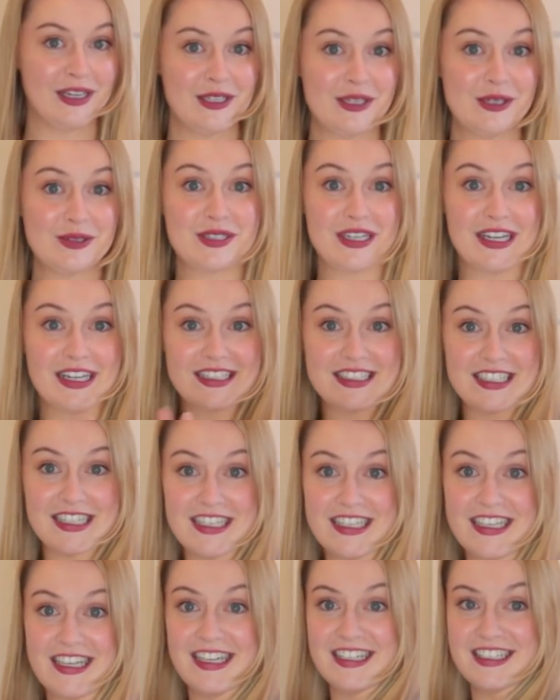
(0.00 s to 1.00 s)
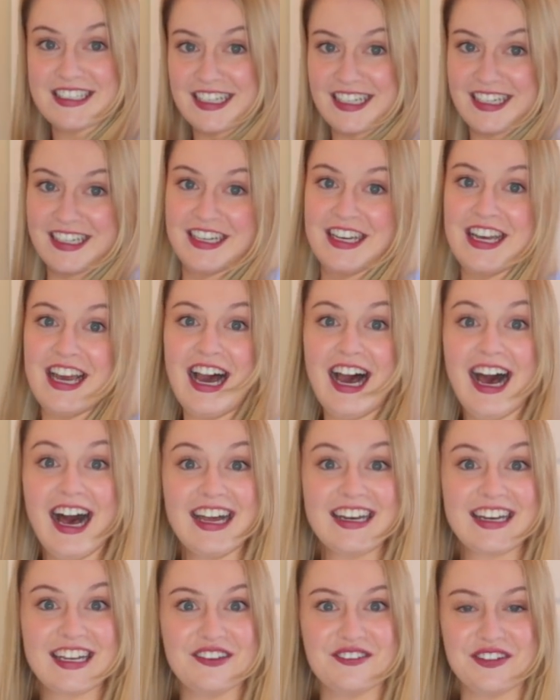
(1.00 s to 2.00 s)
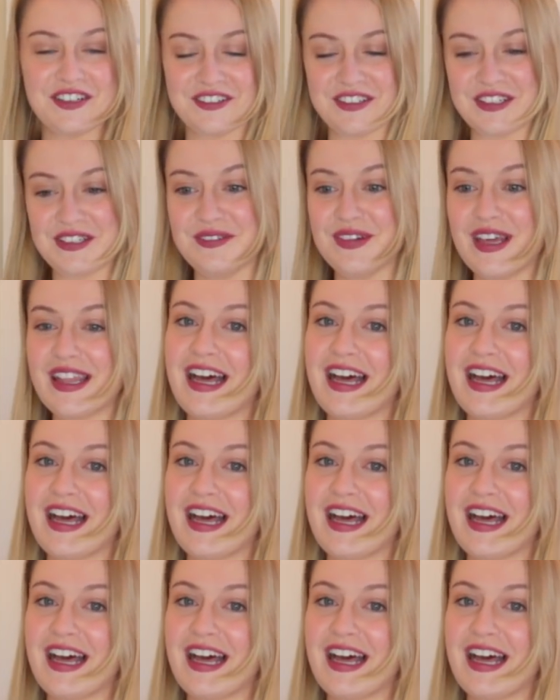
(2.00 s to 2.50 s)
utility, kitchen, and living room.